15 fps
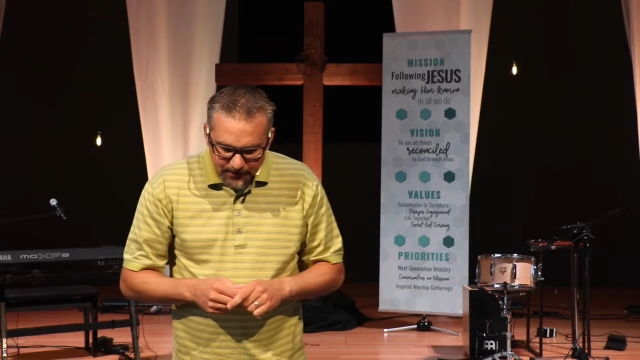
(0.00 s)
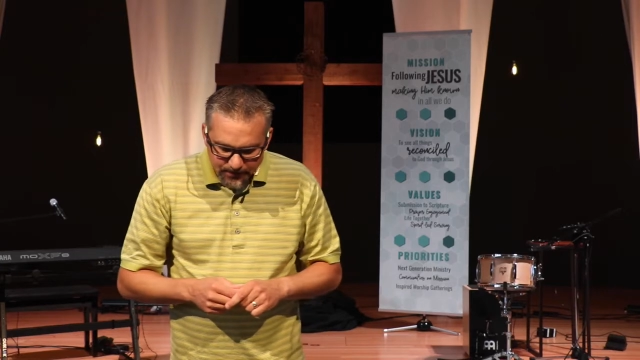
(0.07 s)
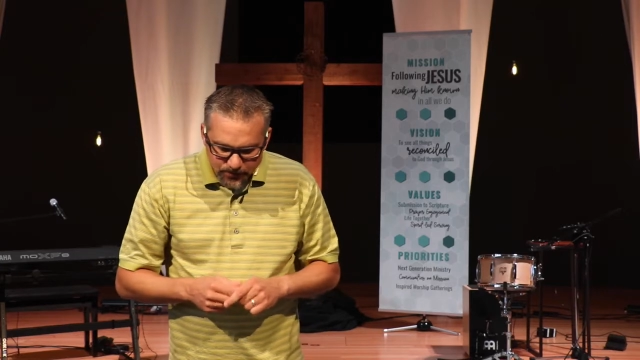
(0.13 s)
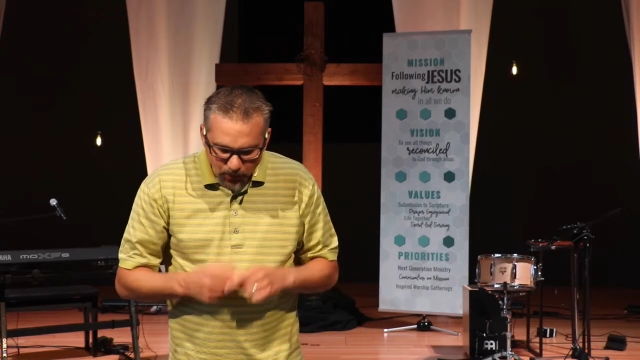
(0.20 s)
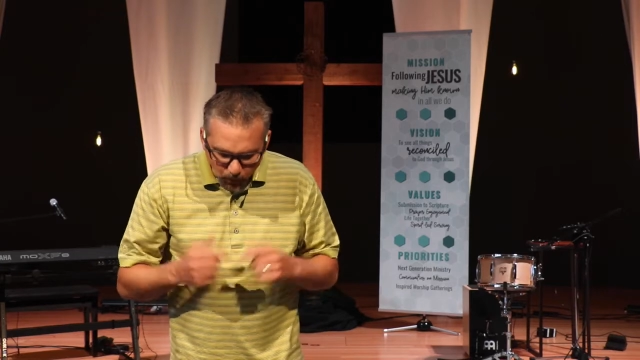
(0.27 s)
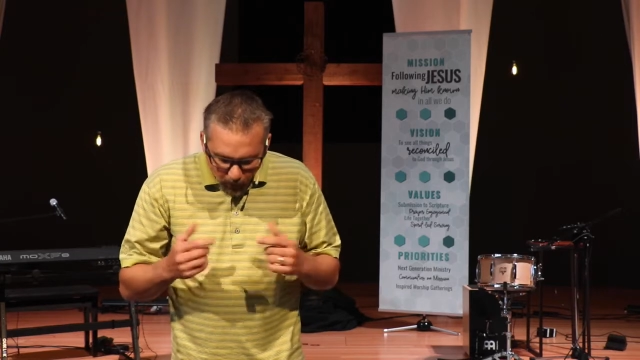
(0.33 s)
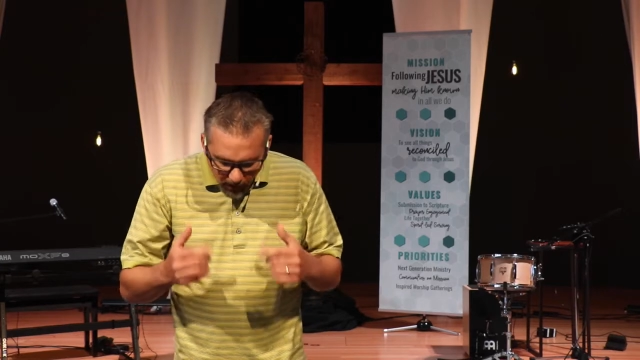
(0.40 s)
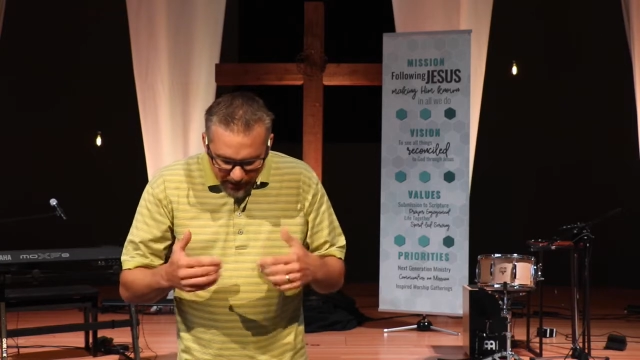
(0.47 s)

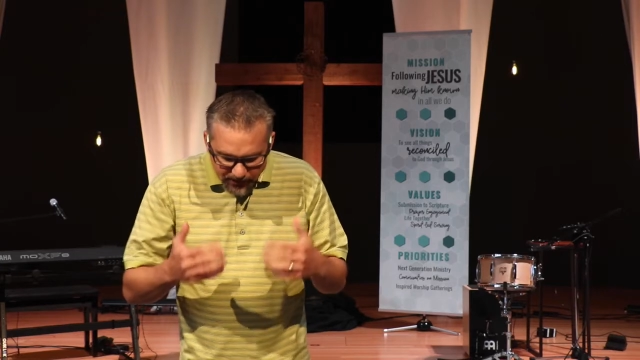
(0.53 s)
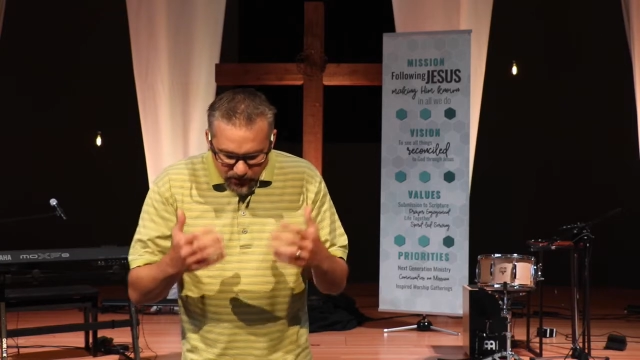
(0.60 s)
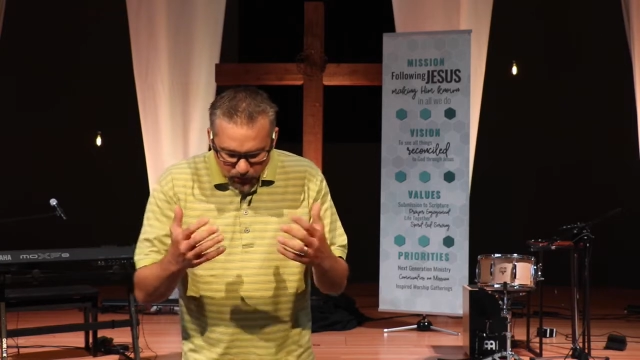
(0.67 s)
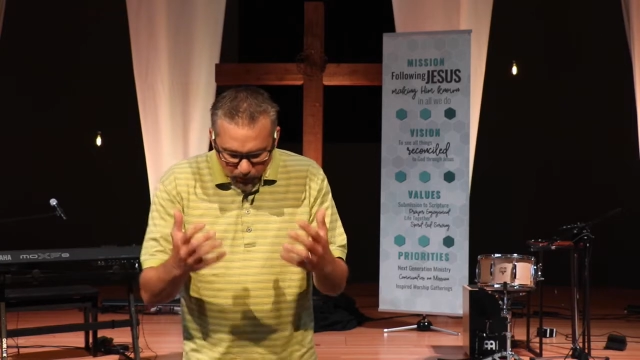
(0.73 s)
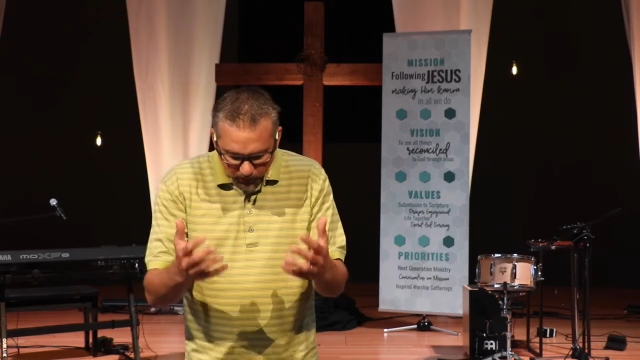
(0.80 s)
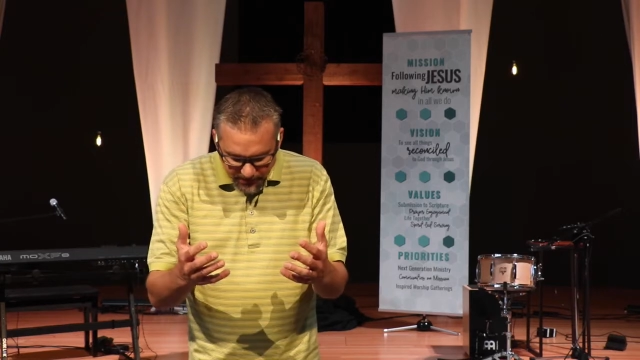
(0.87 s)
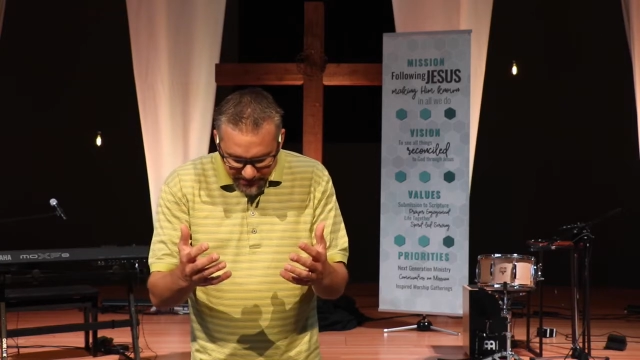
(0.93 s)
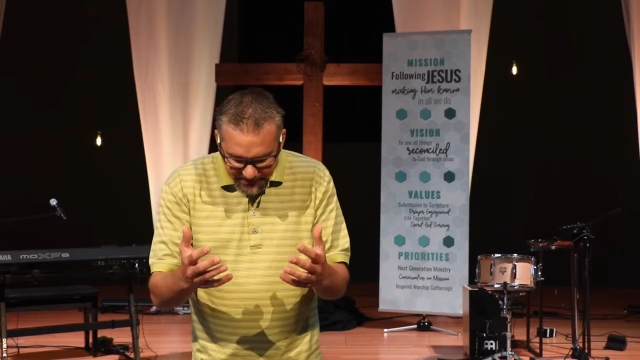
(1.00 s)
to walk
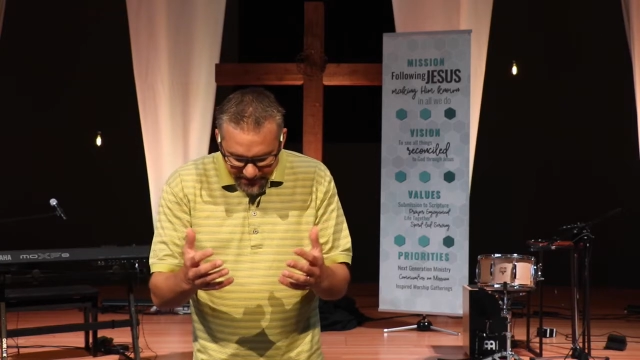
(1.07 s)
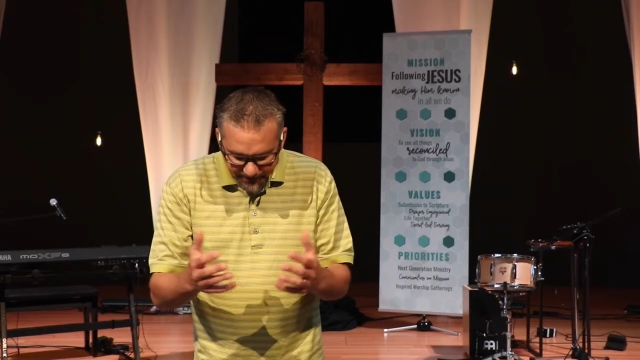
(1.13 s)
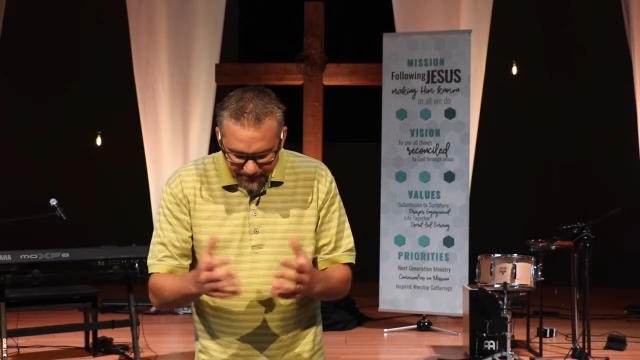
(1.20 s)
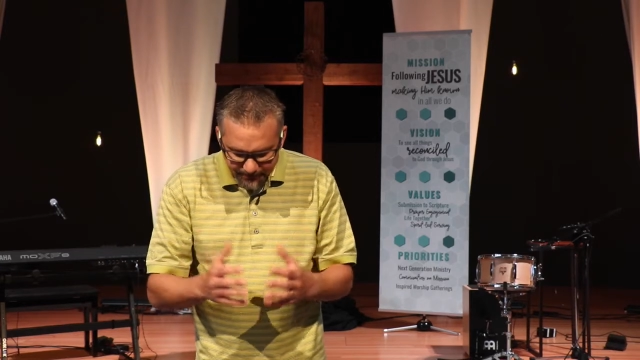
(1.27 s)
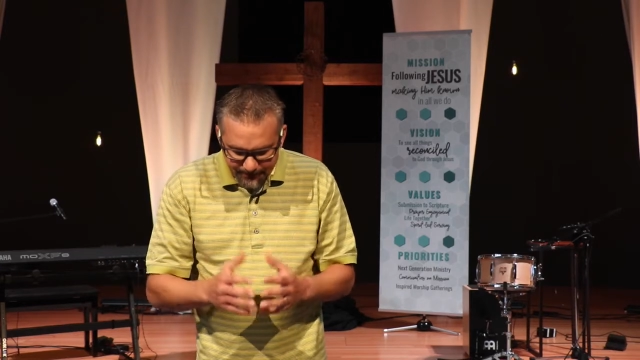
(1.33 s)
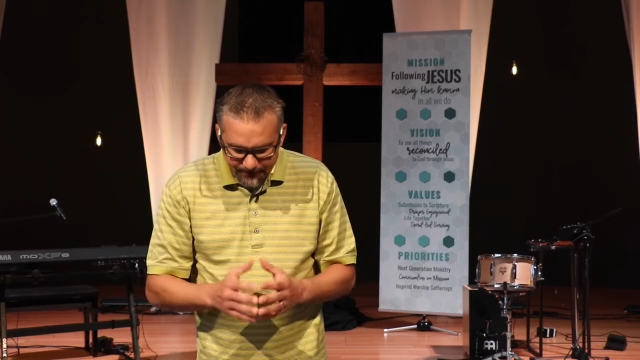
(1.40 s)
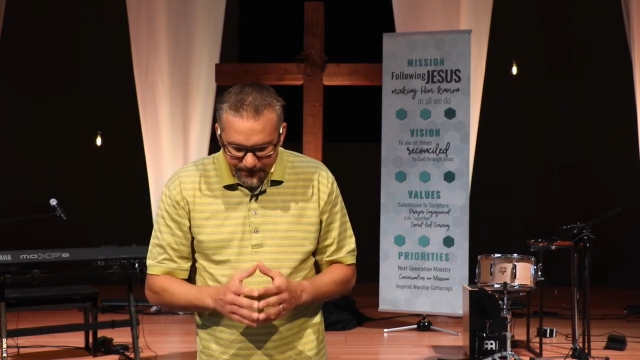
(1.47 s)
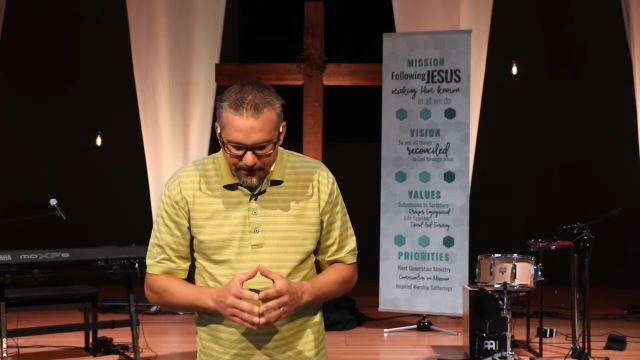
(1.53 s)
towards them,
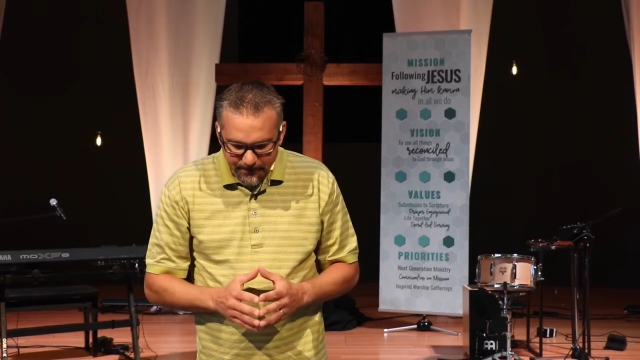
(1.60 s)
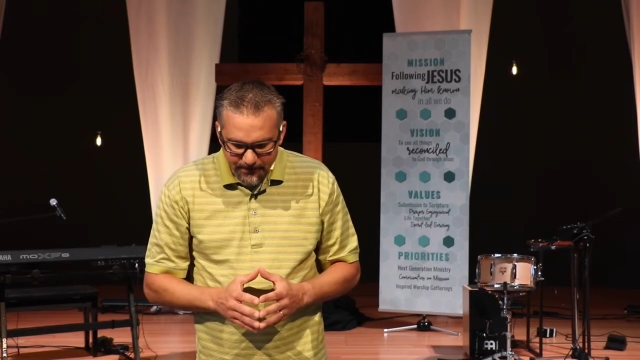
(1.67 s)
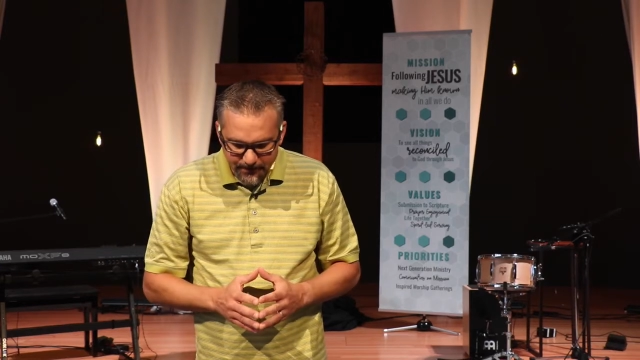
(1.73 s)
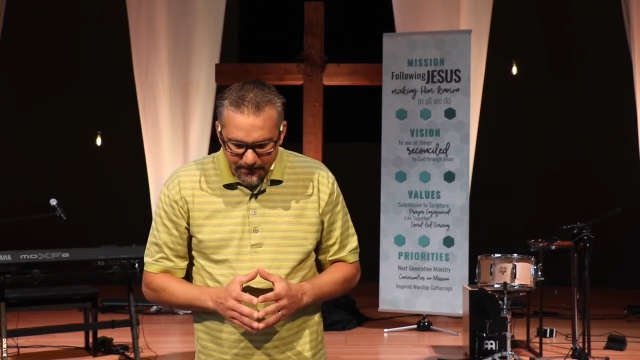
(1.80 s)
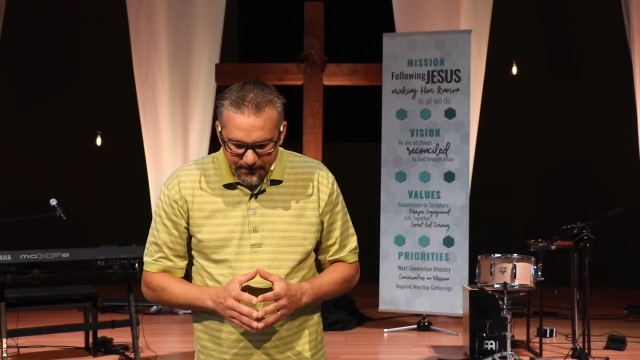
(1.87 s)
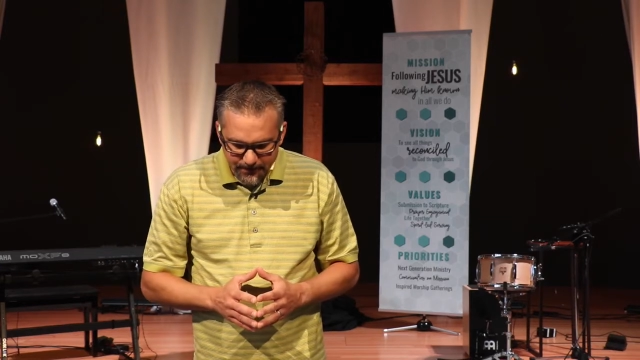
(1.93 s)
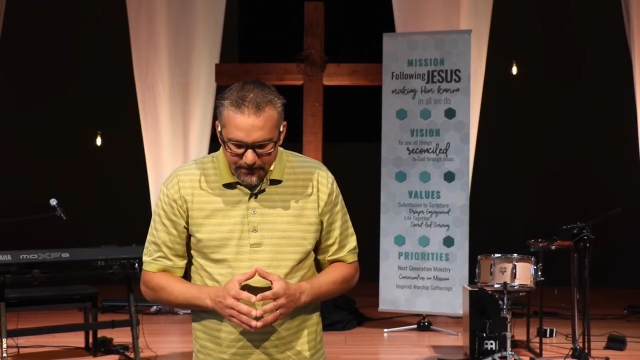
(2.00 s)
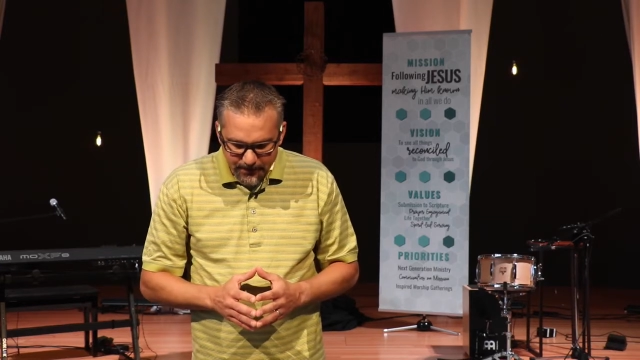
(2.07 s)

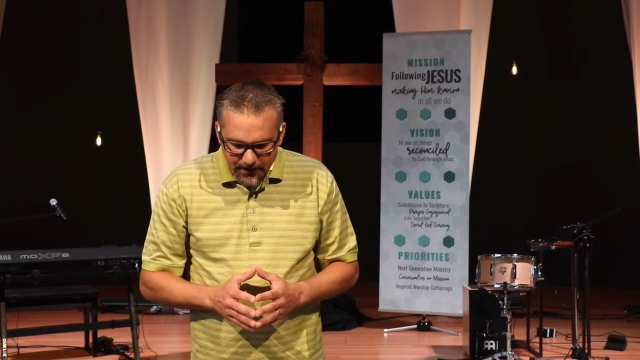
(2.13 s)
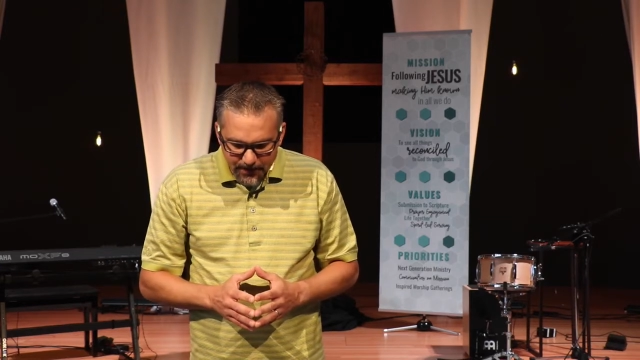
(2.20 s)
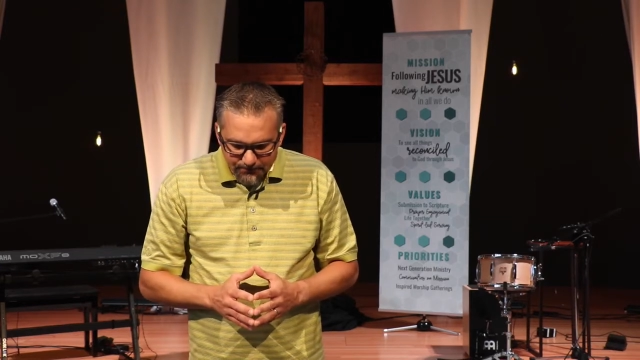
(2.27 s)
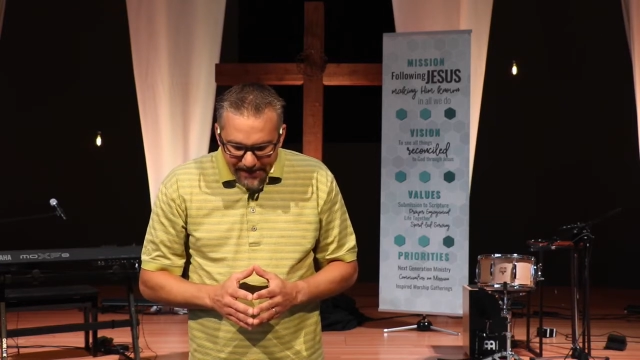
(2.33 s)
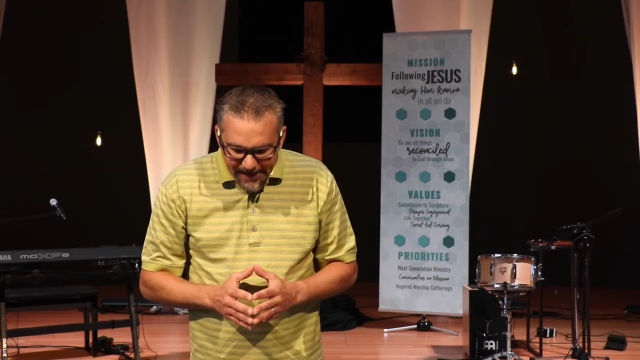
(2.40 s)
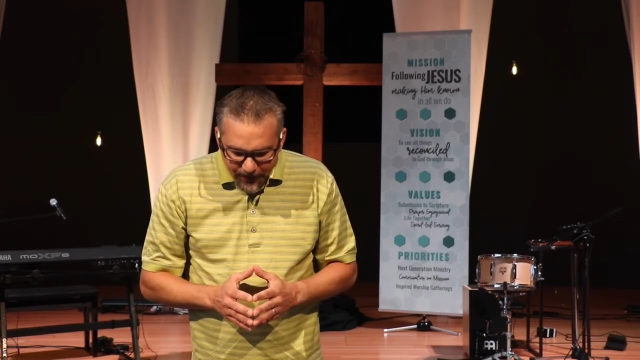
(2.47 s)
may